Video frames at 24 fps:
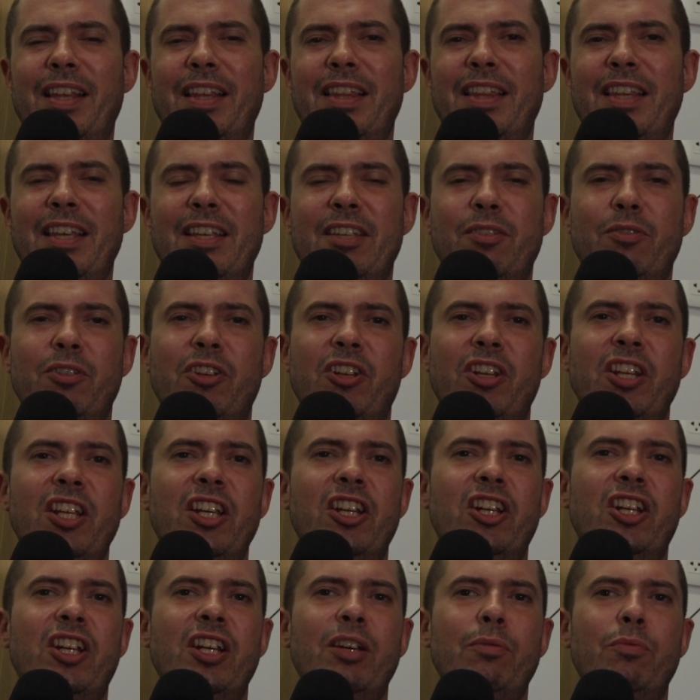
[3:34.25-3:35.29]
this
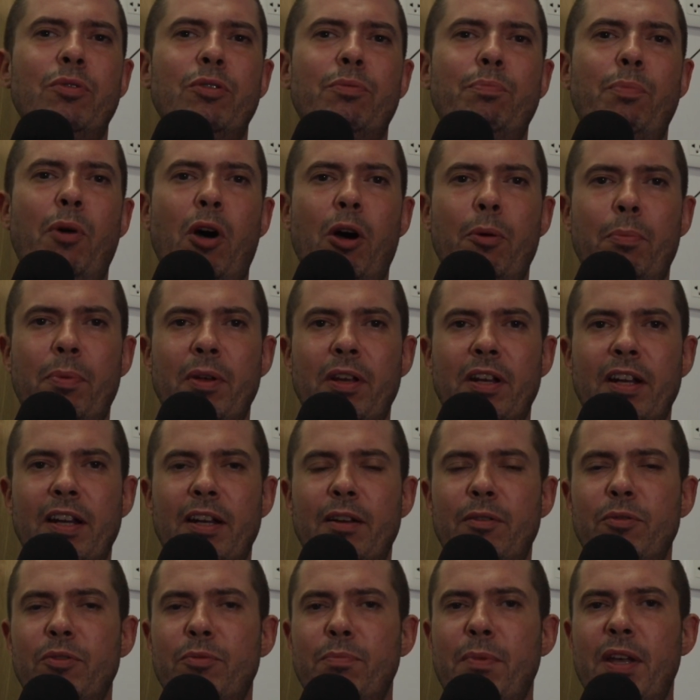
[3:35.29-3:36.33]
shit was popping
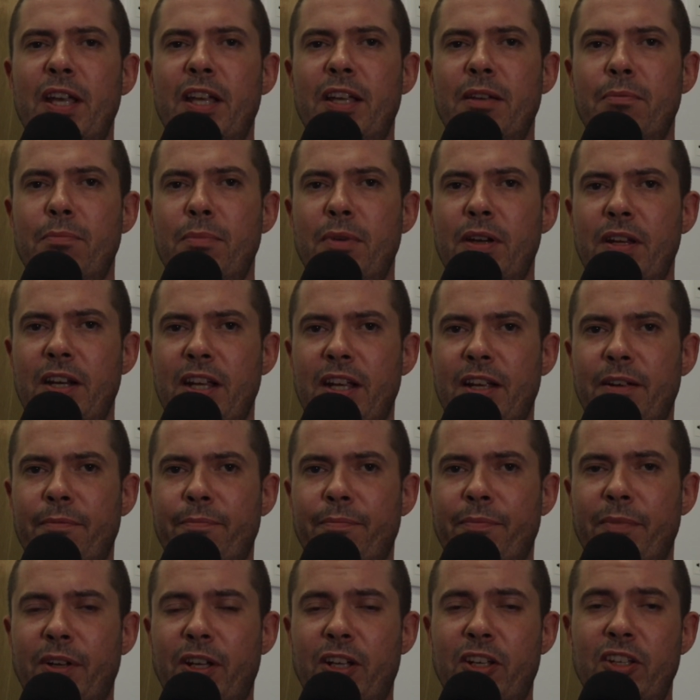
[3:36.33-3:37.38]
and it was making money.
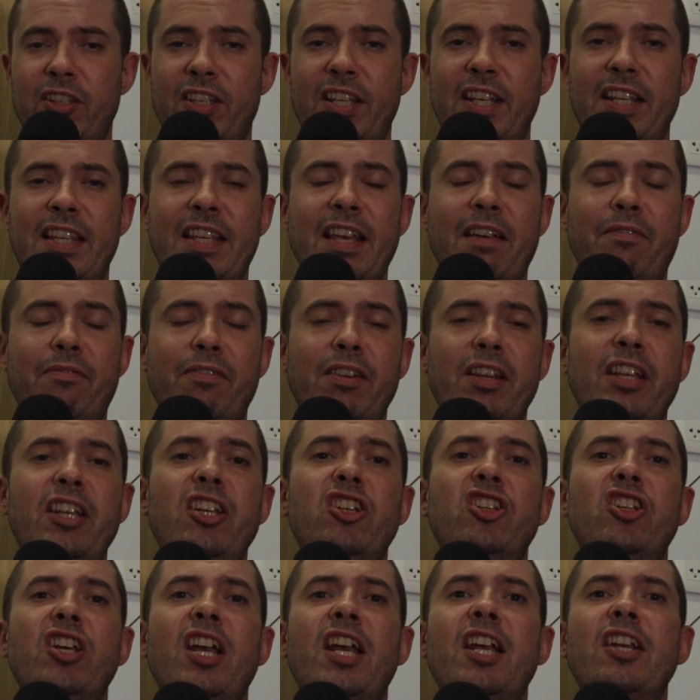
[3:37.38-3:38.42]
Because he definitely
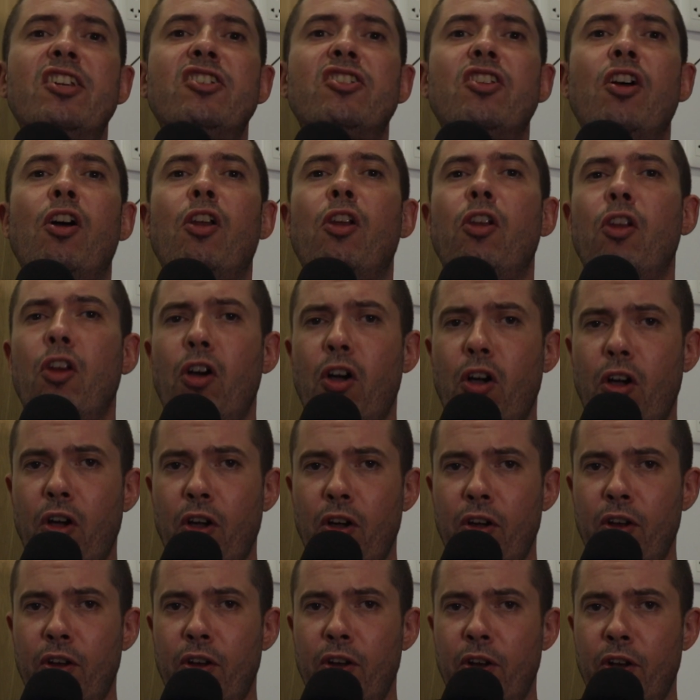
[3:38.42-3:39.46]
changed a lot
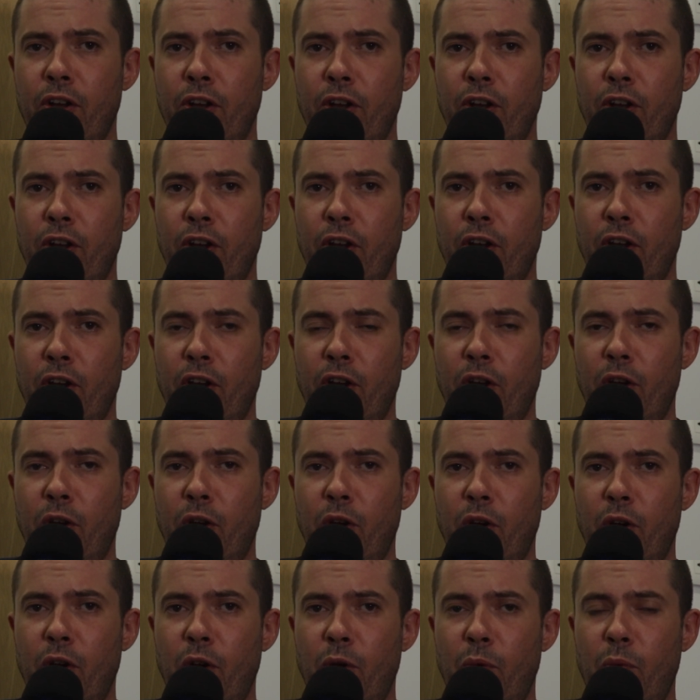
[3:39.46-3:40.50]

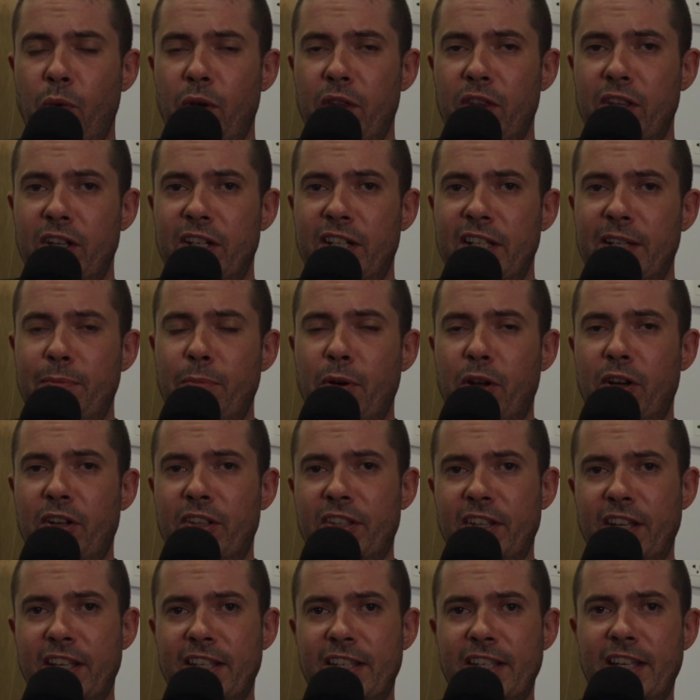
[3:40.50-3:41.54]
when the
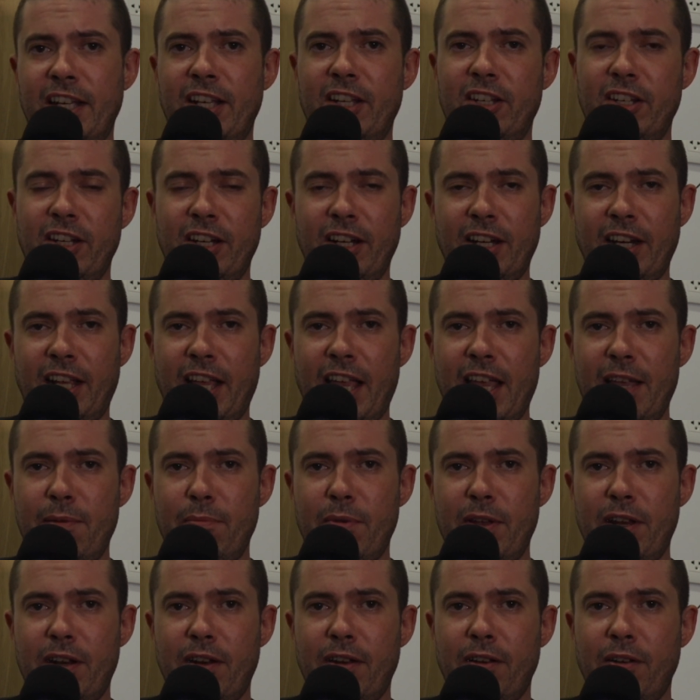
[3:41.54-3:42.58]
demonetization
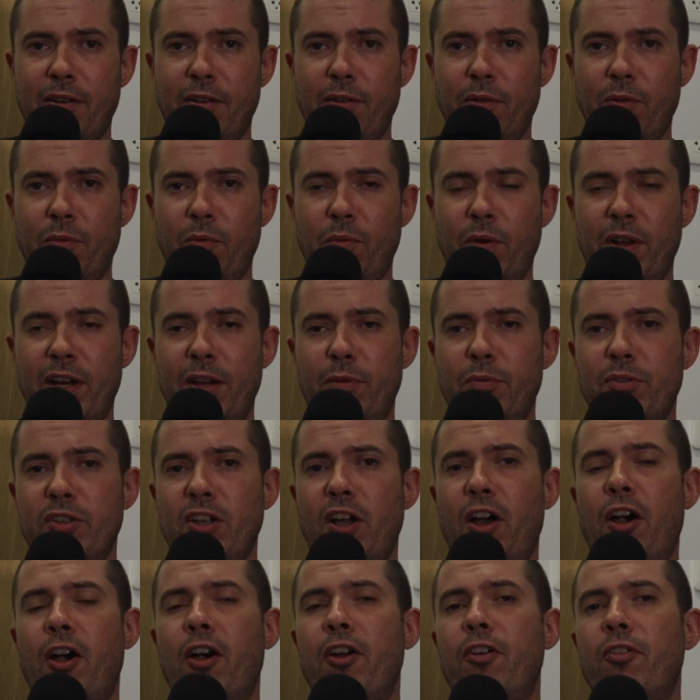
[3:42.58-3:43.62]
came in, when it was
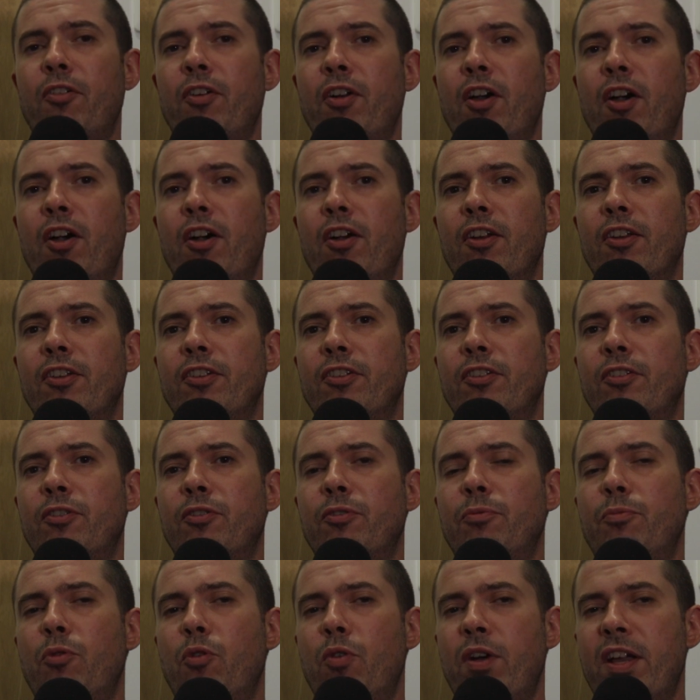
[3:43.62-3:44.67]
harder and harder to
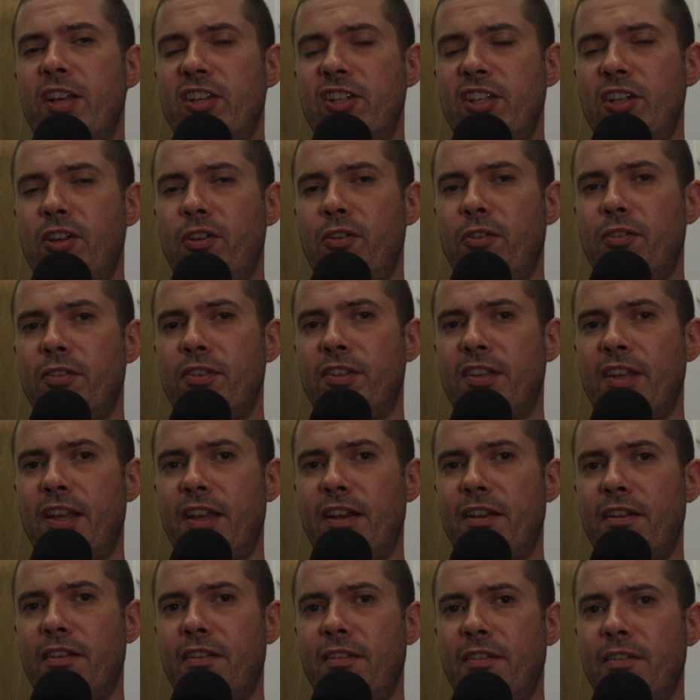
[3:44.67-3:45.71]
do more edgy
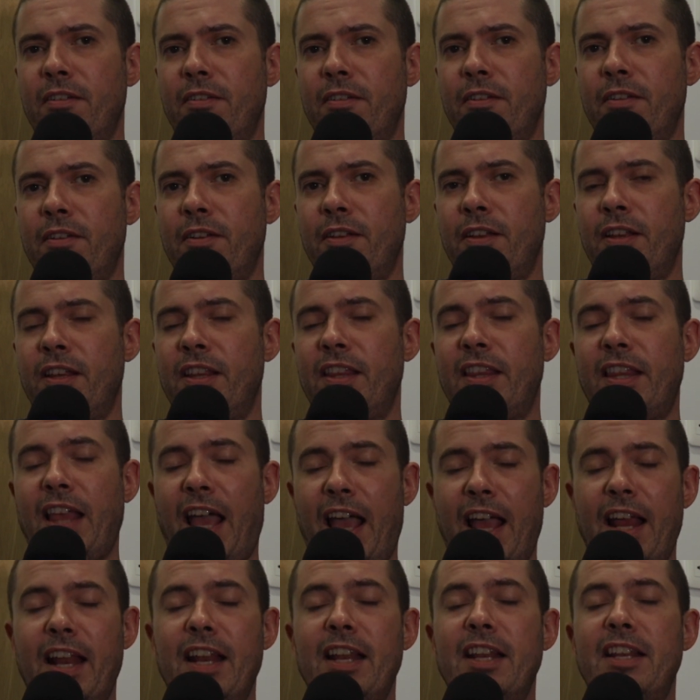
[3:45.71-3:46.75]
content.
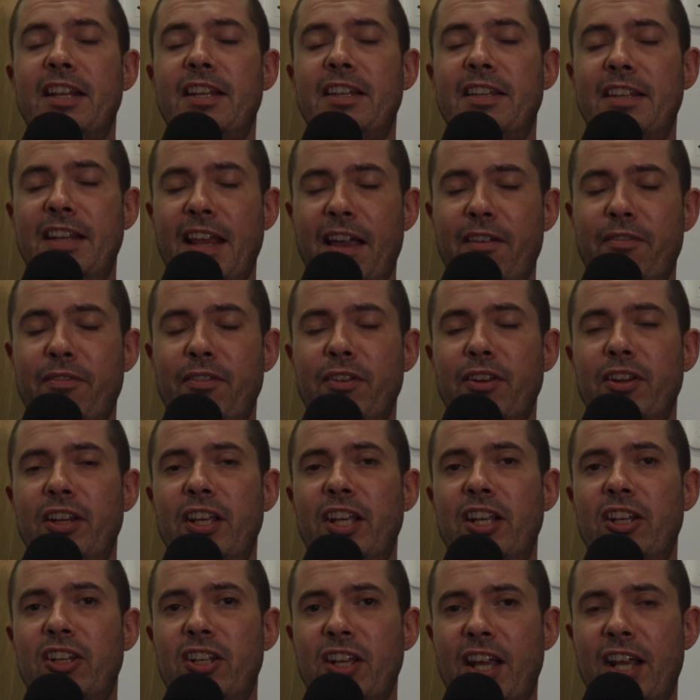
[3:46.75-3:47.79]
That
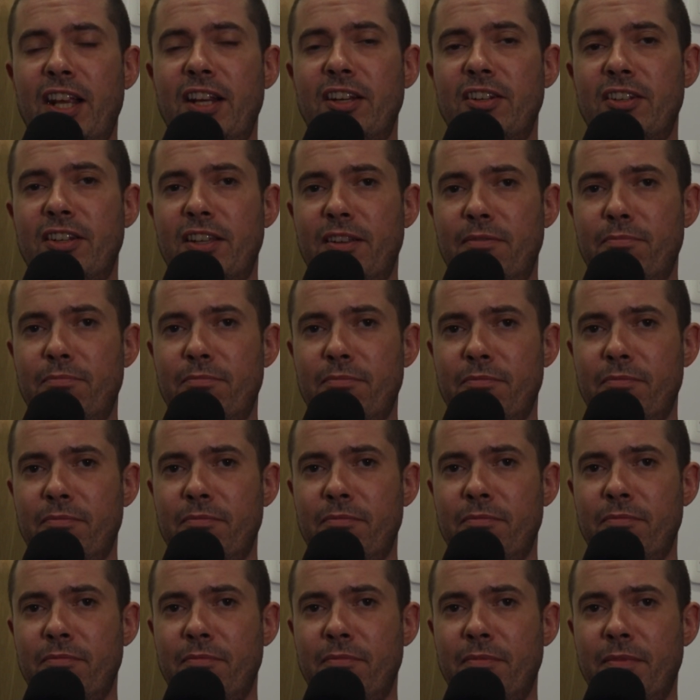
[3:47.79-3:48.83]
definitely changed him,
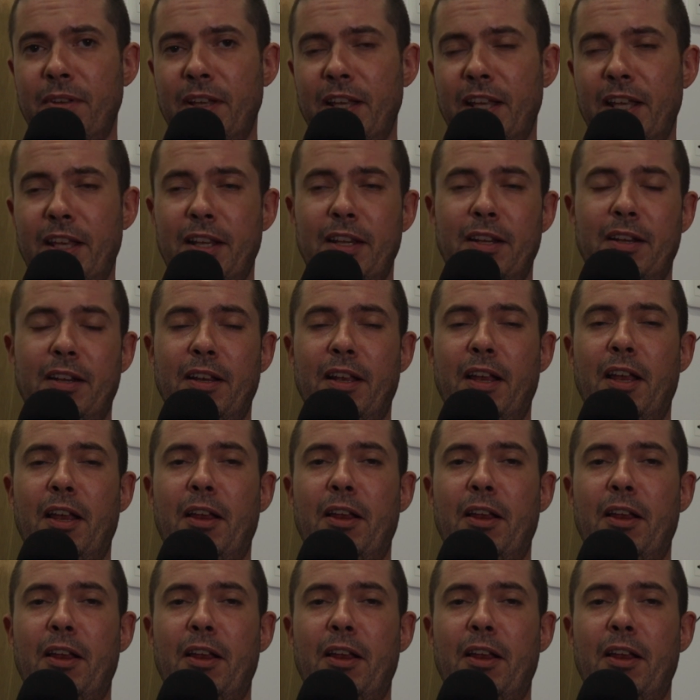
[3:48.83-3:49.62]
and